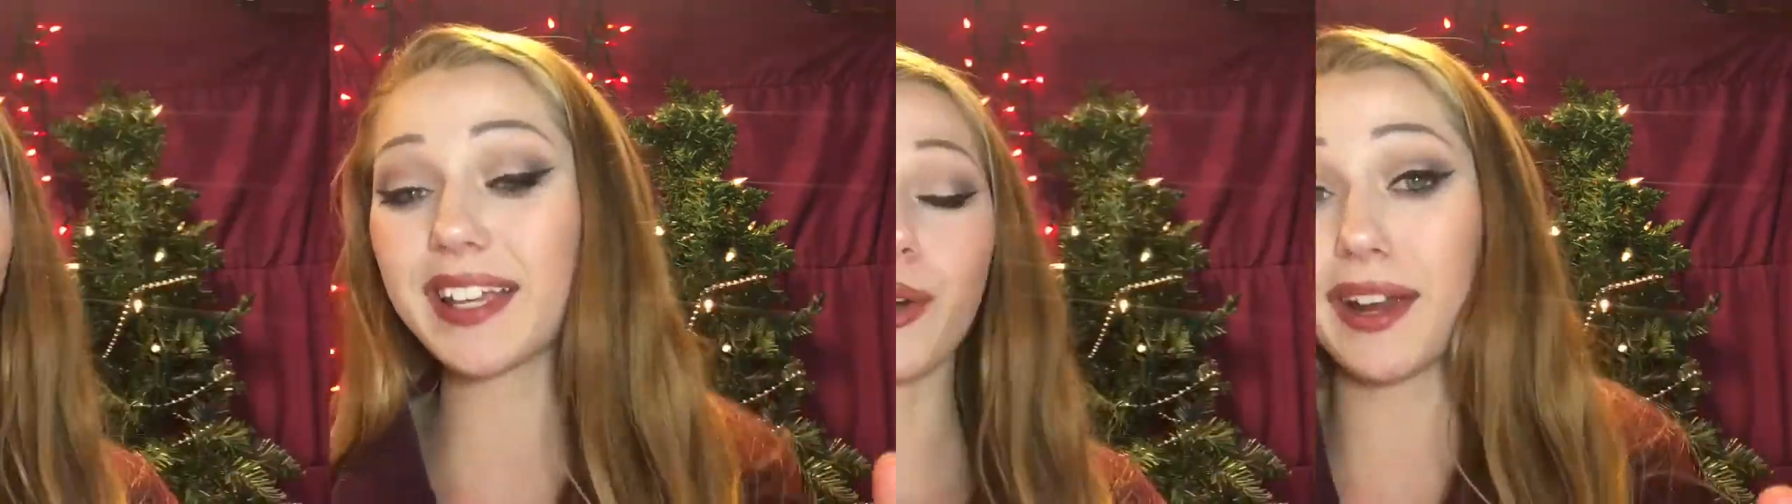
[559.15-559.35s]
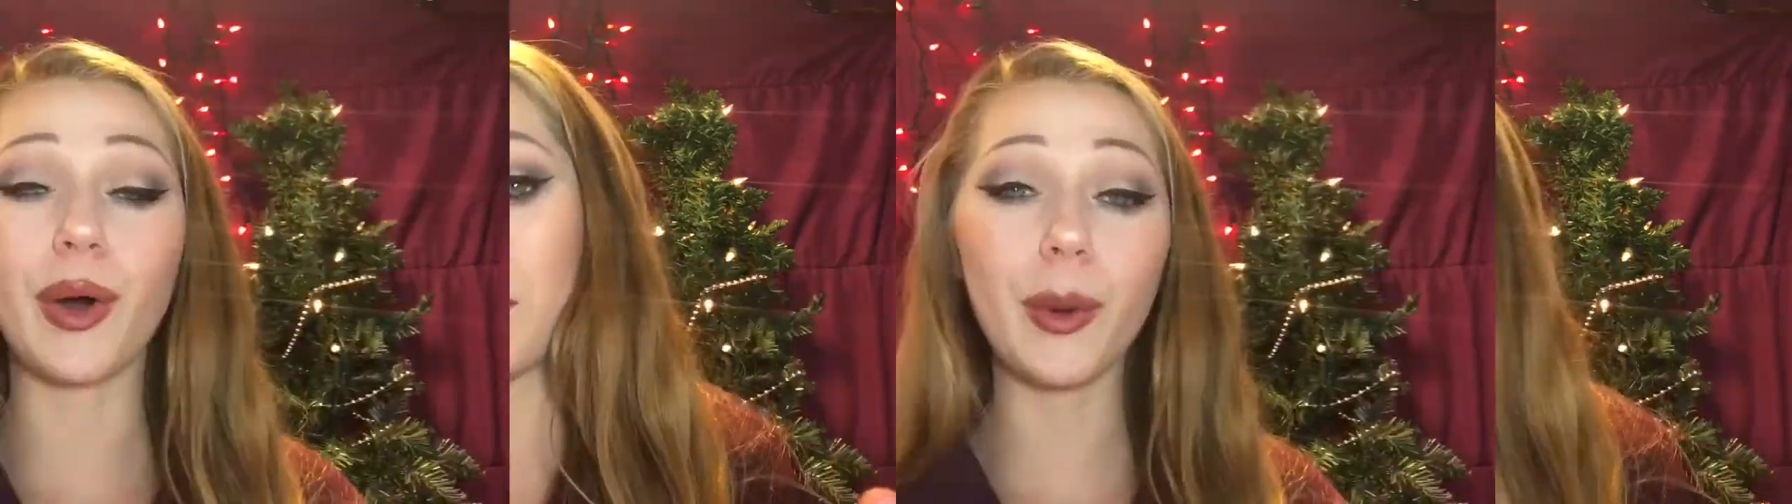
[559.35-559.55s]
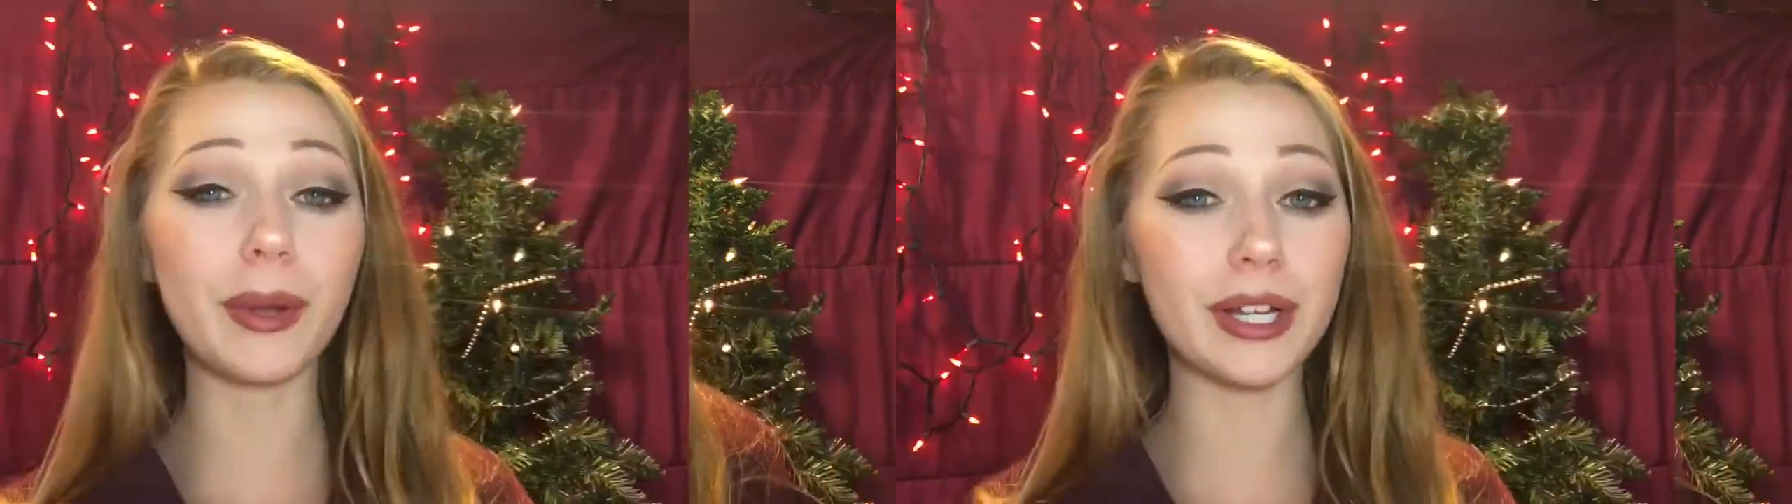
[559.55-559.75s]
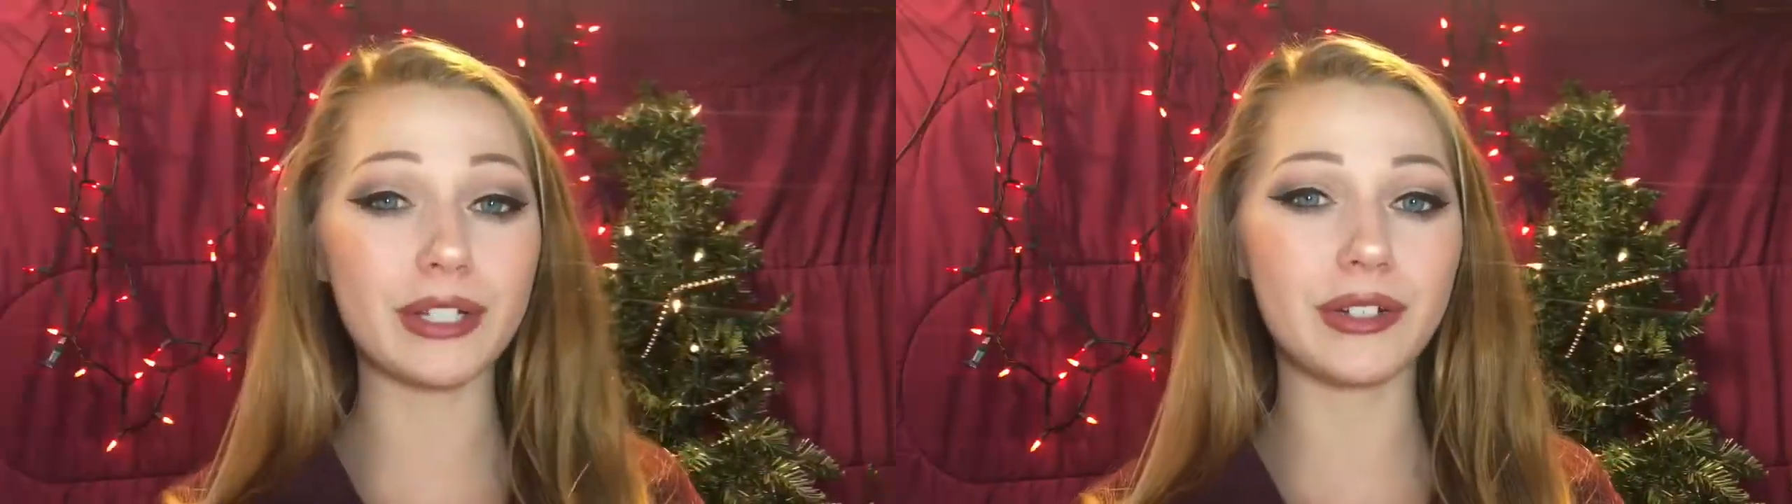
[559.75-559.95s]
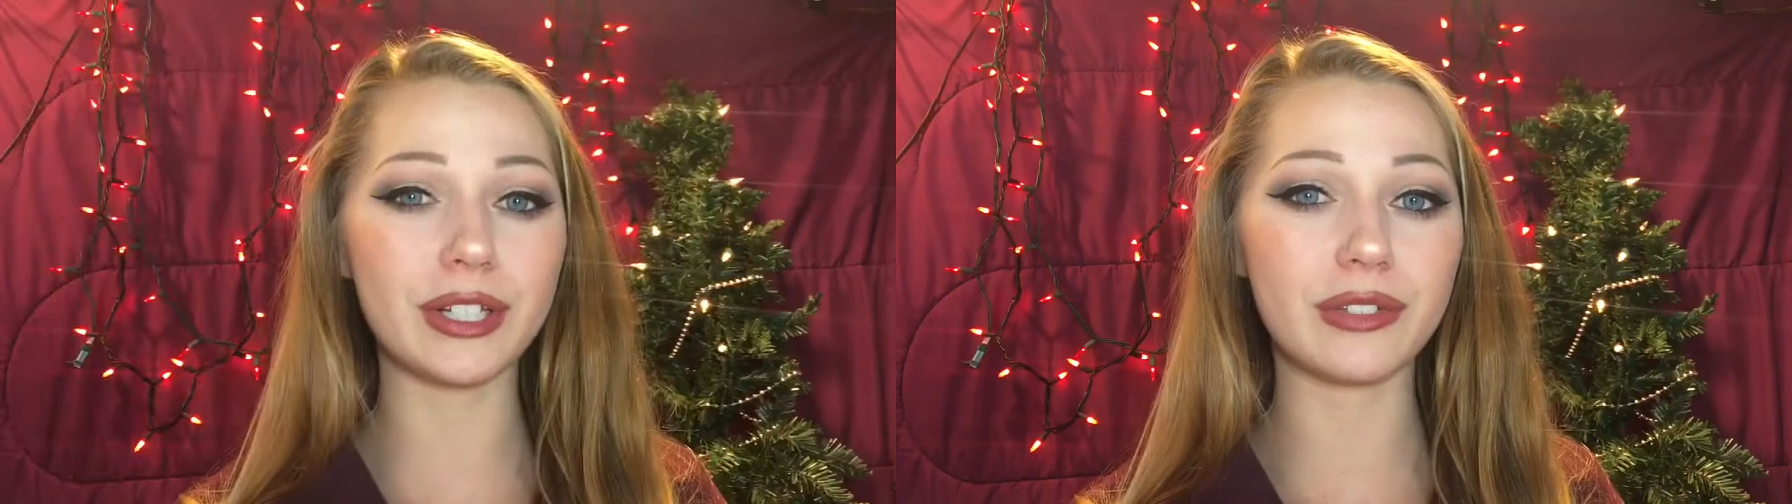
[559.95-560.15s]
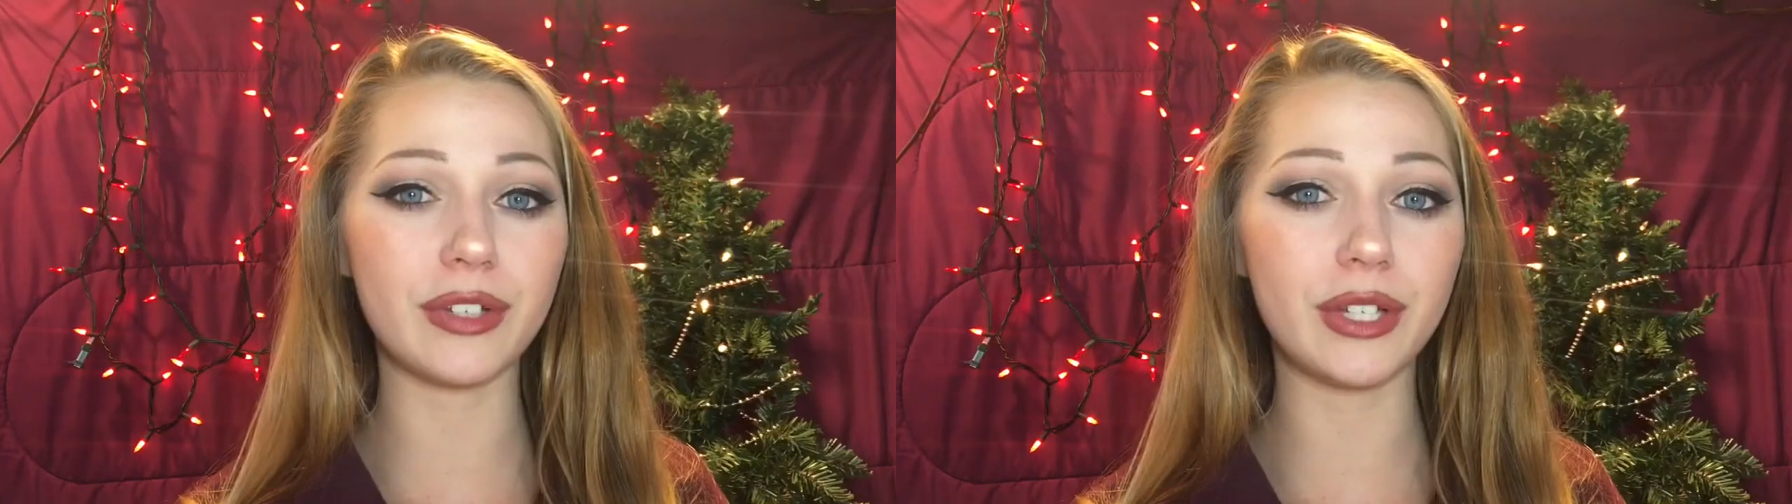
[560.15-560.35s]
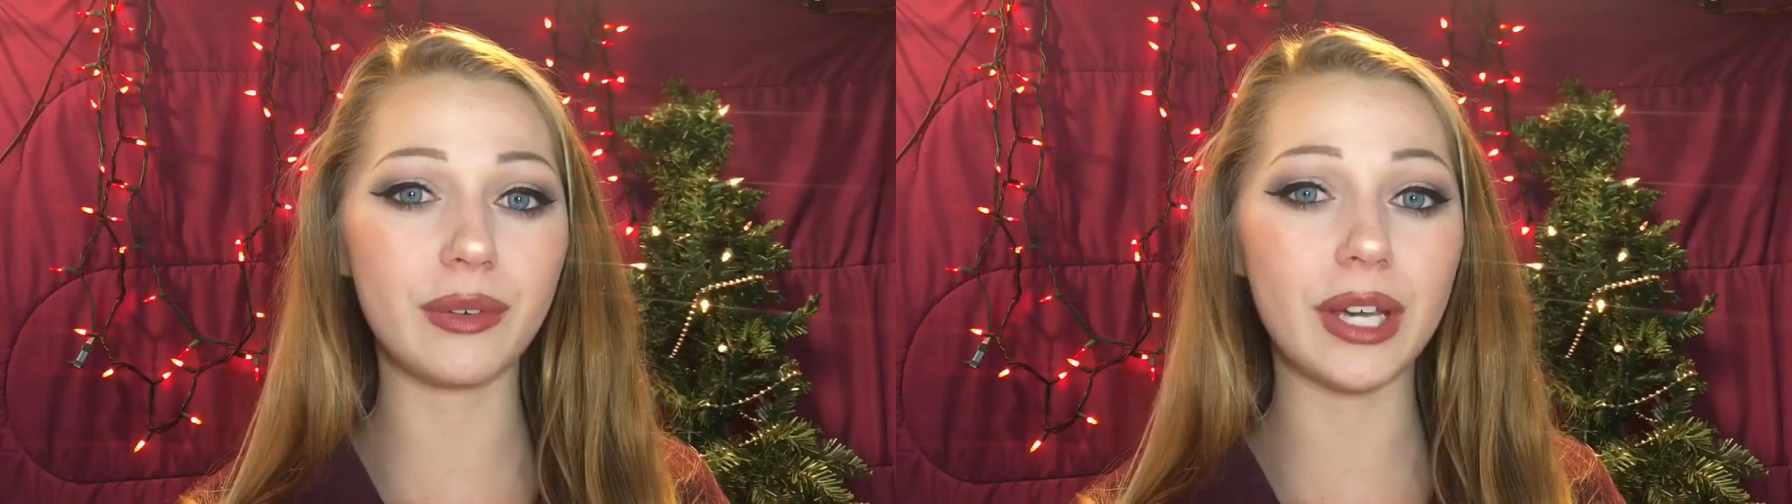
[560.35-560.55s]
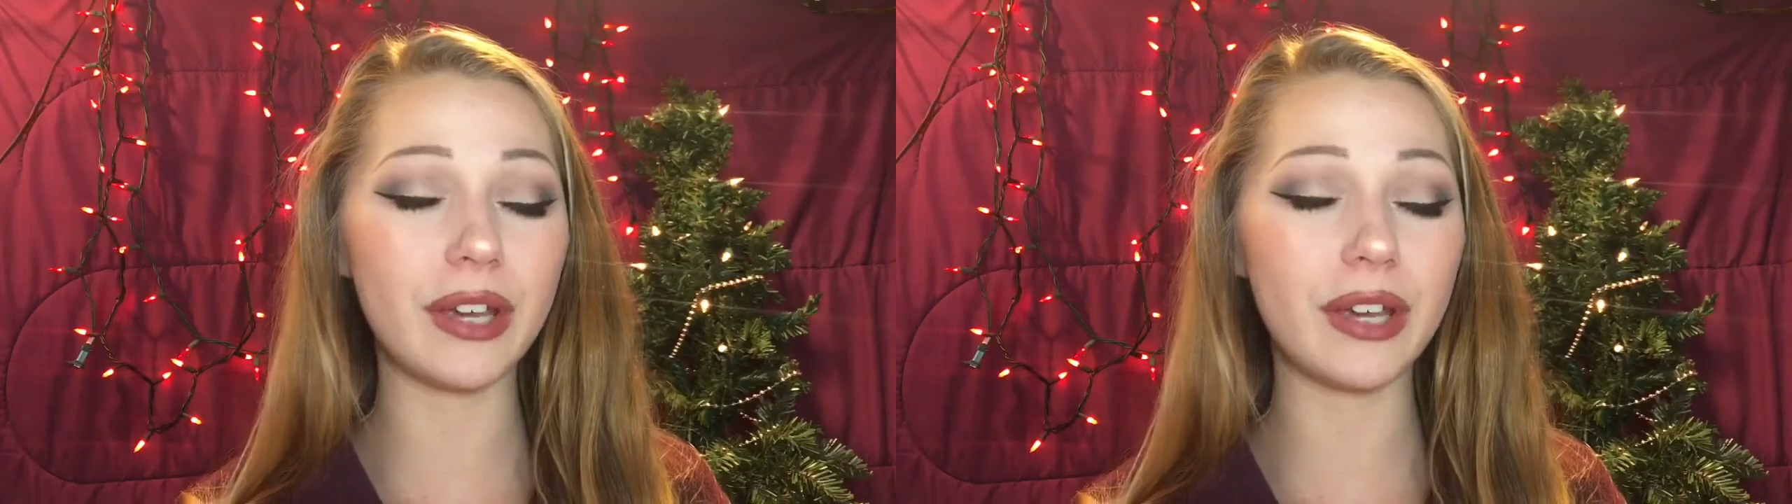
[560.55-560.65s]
So I hope you guys enjoyed this video.